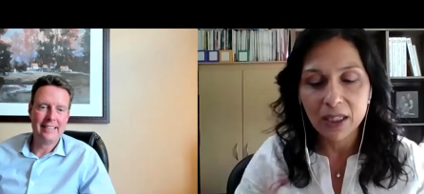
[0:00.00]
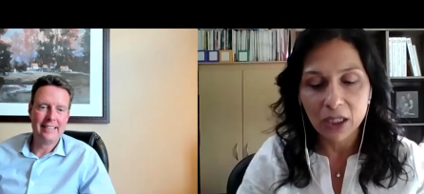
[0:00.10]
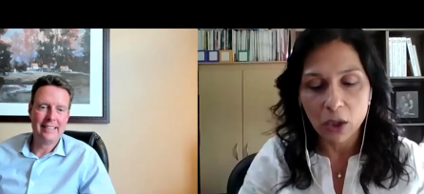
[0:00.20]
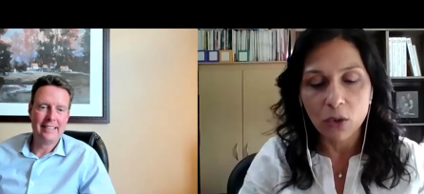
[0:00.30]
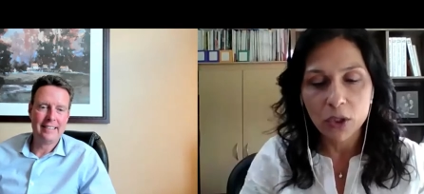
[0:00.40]
Speaker 1: you
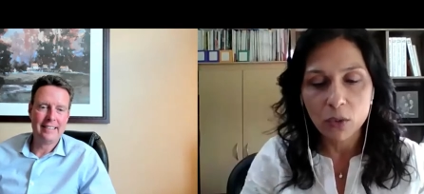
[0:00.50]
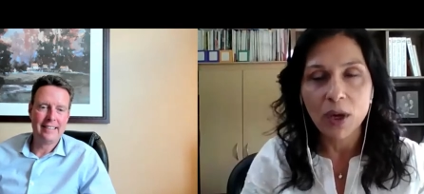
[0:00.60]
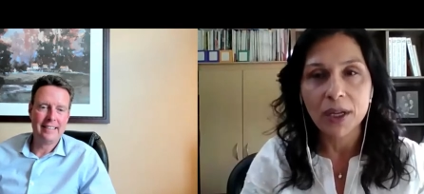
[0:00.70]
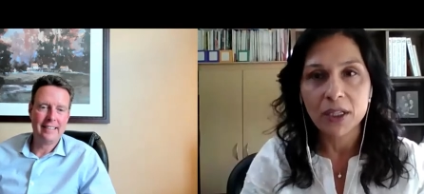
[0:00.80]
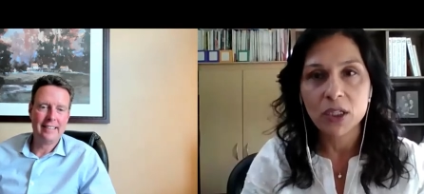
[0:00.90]
know you
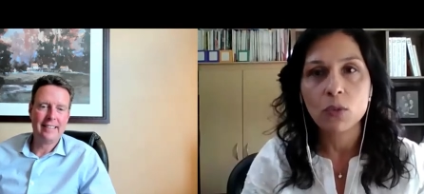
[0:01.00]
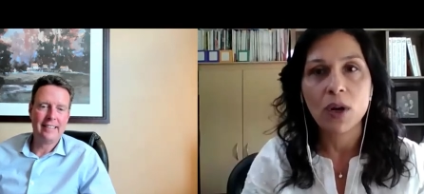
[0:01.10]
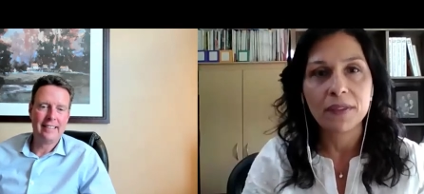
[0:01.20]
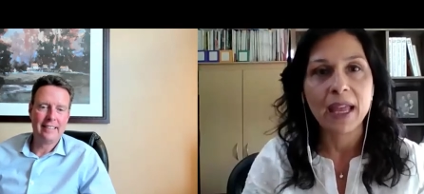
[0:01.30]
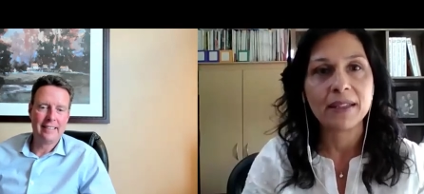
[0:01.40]
want you
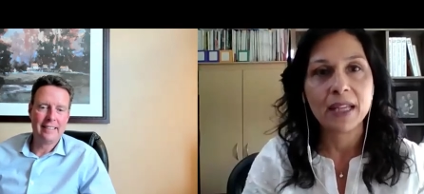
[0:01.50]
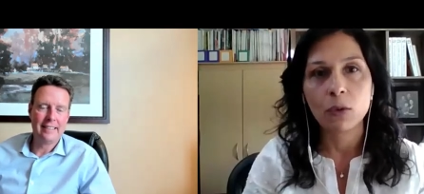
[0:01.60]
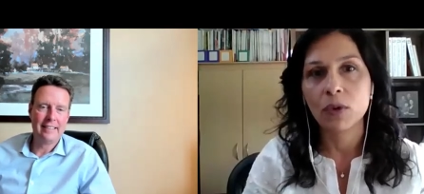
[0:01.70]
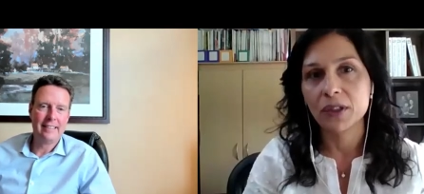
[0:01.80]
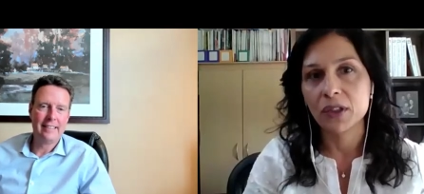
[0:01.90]
want that
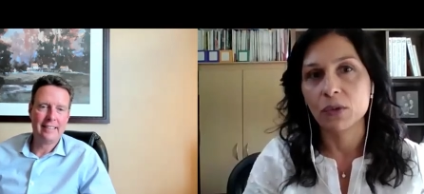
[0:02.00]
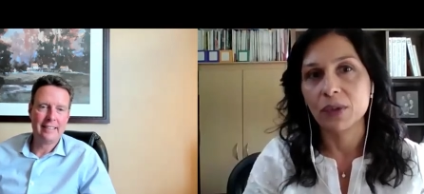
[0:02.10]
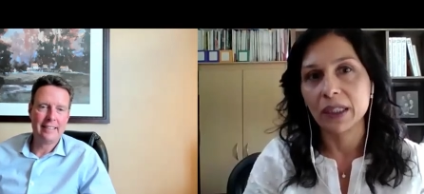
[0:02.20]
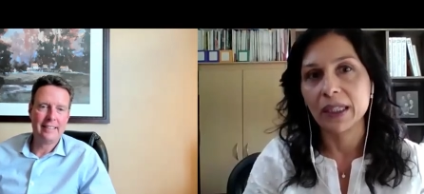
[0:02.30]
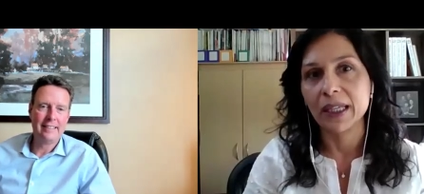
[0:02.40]
network to
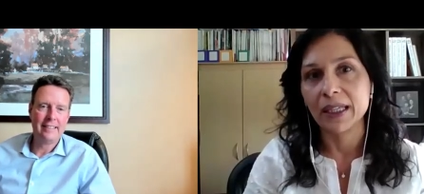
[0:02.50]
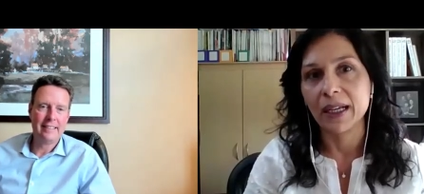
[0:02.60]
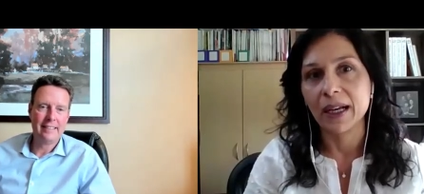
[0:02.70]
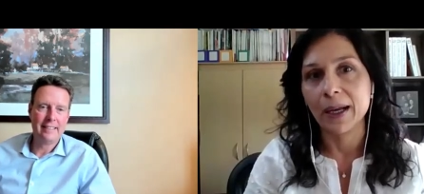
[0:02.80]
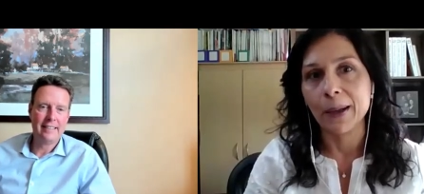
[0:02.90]
really
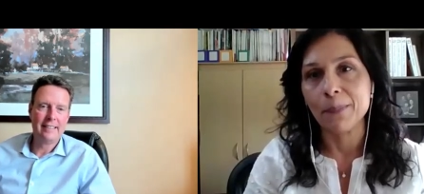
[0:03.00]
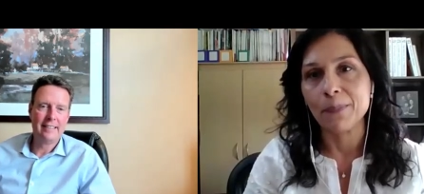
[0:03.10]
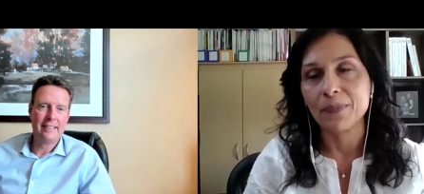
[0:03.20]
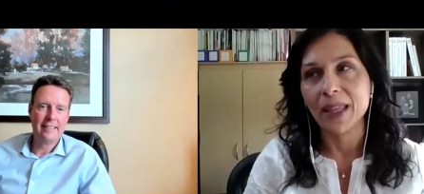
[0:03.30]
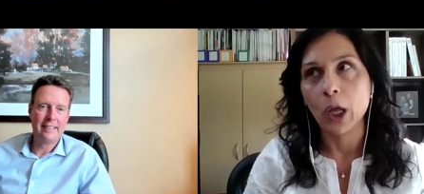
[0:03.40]

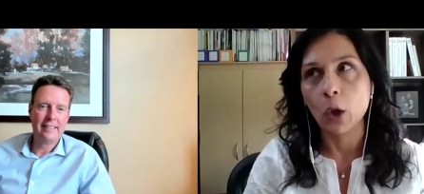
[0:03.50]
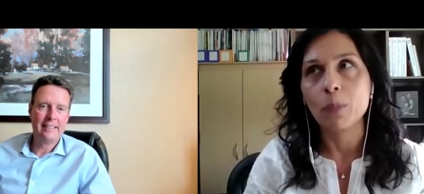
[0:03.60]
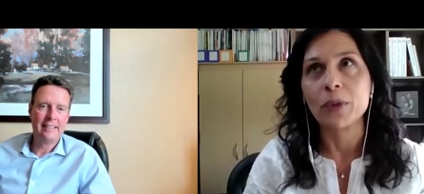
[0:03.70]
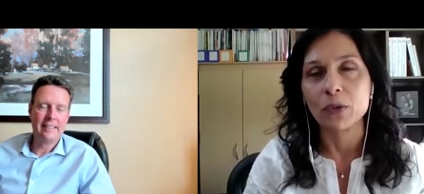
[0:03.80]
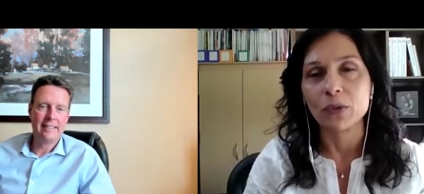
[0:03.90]
um, help
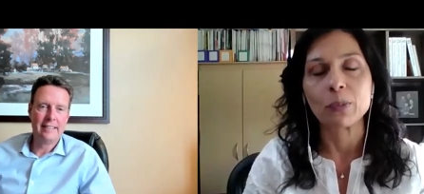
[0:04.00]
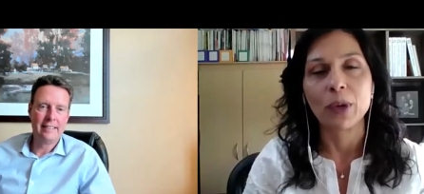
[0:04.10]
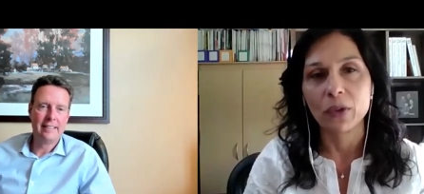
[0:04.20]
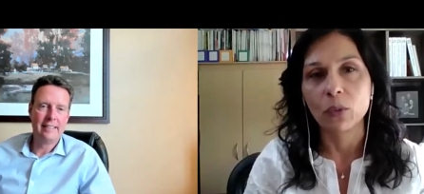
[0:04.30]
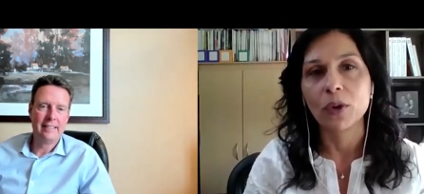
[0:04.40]
you spread
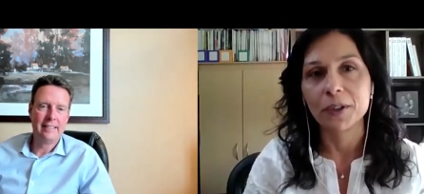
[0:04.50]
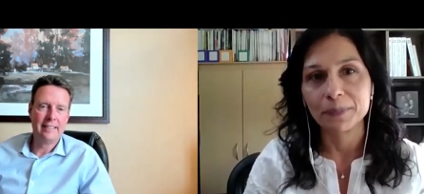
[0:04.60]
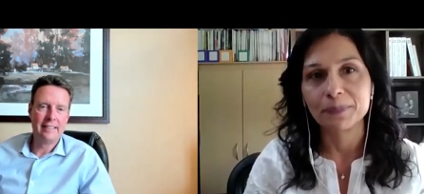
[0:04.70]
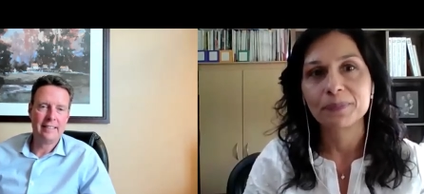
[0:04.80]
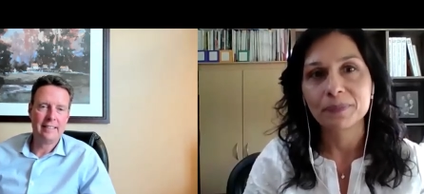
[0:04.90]
the word
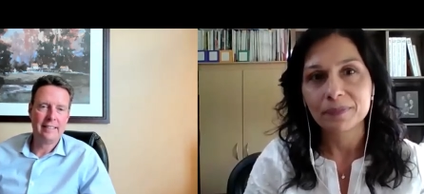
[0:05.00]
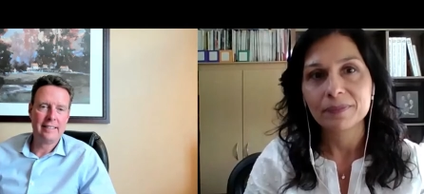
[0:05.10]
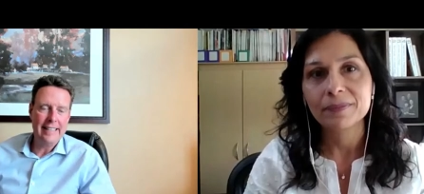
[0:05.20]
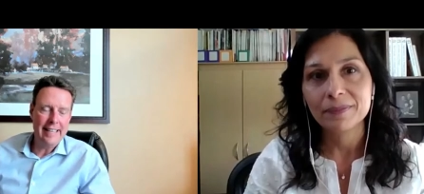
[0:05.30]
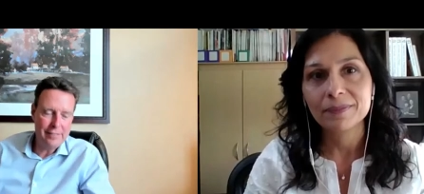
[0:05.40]

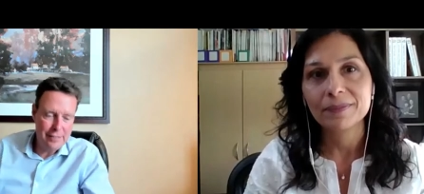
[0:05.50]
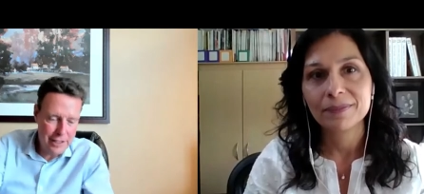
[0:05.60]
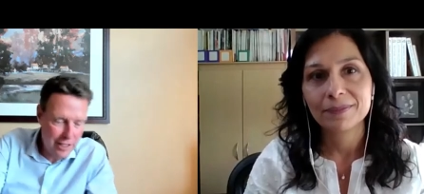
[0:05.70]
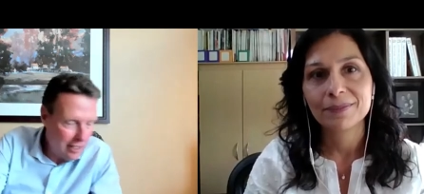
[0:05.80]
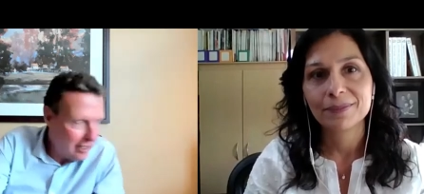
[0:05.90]
Speaker 2: yeah for
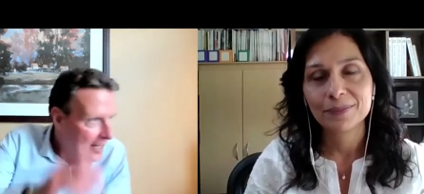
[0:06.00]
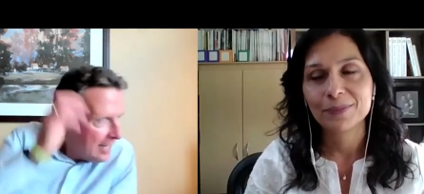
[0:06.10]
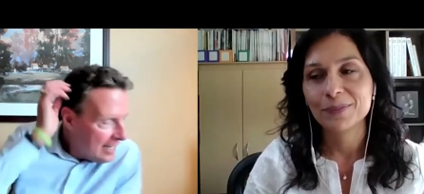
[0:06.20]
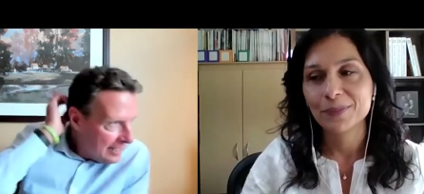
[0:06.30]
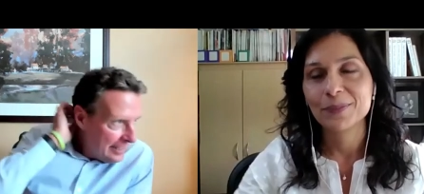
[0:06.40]
sure
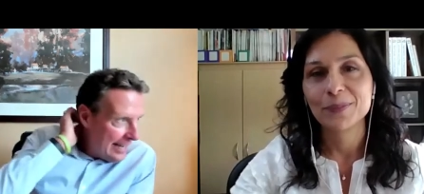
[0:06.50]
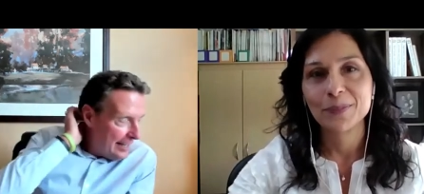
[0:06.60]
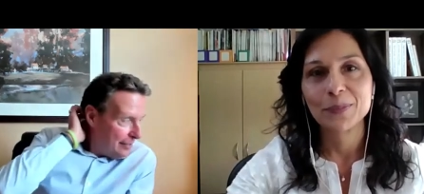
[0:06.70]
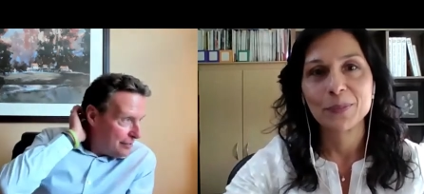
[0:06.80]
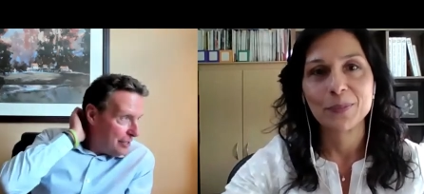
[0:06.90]
yeah
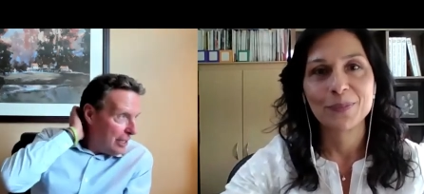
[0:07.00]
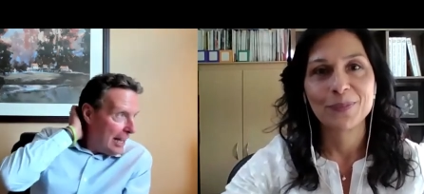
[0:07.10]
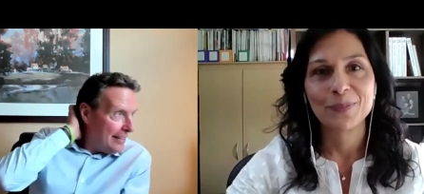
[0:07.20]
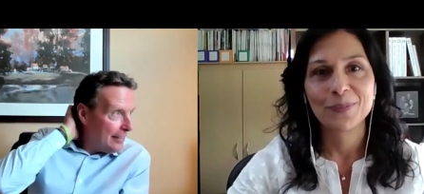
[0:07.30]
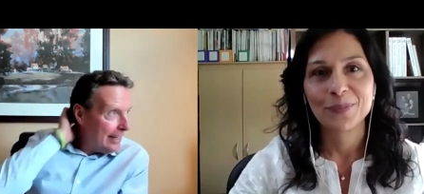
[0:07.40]
there's a lot
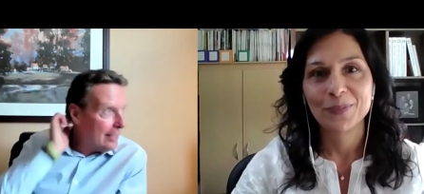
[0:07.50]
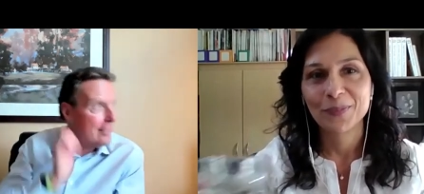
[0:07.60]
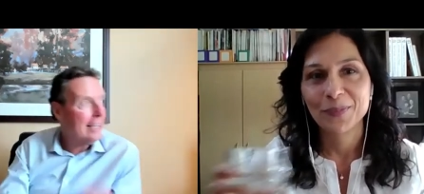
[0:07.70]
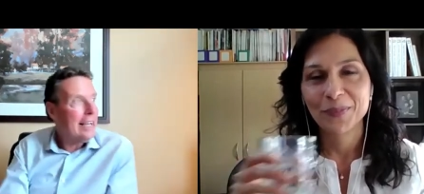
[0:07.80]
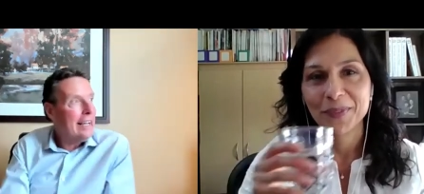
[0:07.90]
there
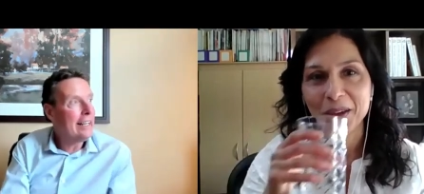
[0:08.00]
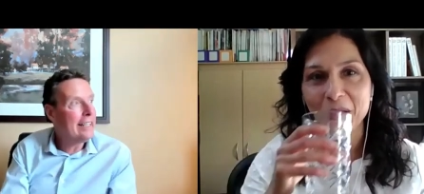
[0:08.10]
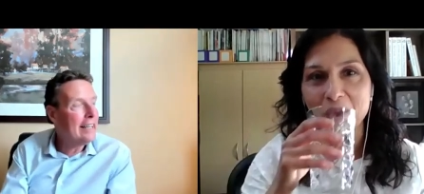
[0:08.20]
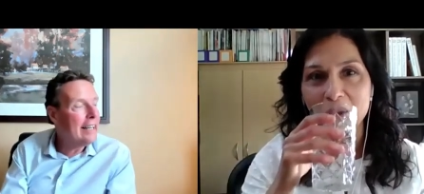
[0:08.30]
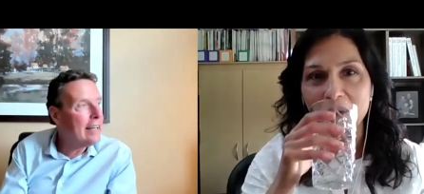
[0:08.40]
and
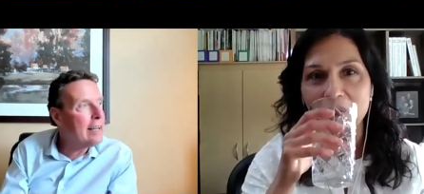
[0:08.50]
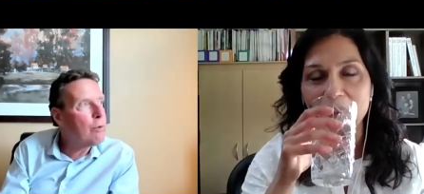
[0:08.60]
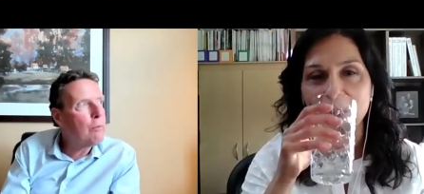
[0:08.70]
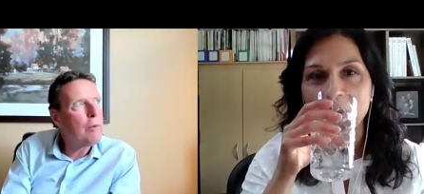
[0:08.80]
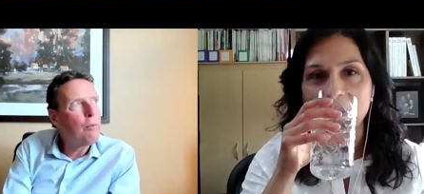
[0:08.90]
uh, what,
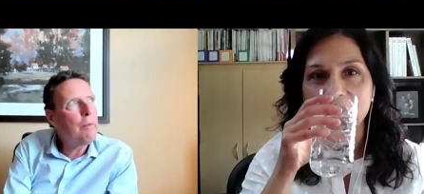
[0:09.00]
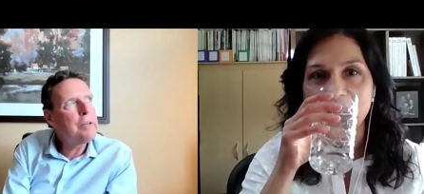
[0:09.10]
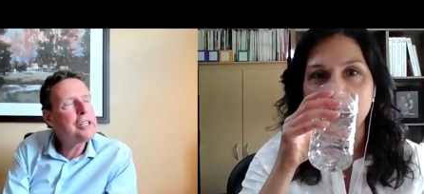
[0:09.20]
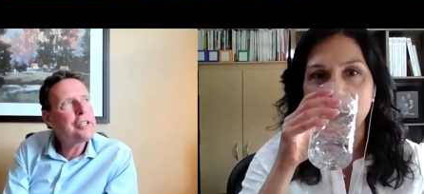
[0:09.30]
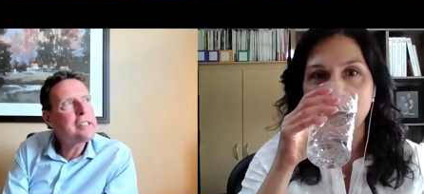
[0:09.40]
what would you
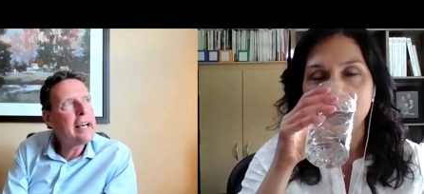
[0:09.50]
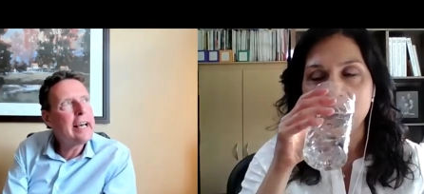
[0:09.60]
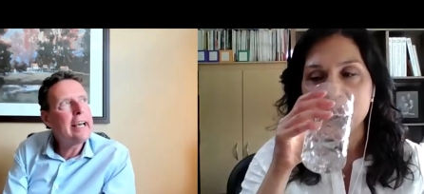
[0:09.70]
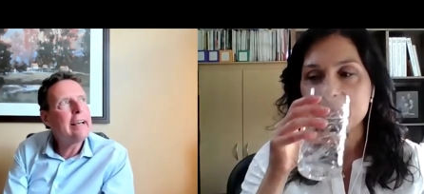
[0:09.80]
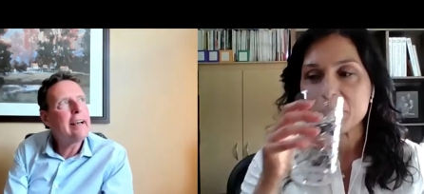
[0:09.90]
say
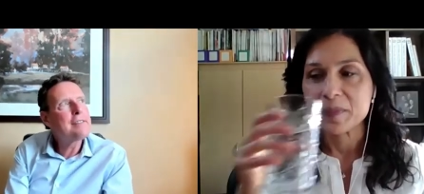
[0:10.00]
if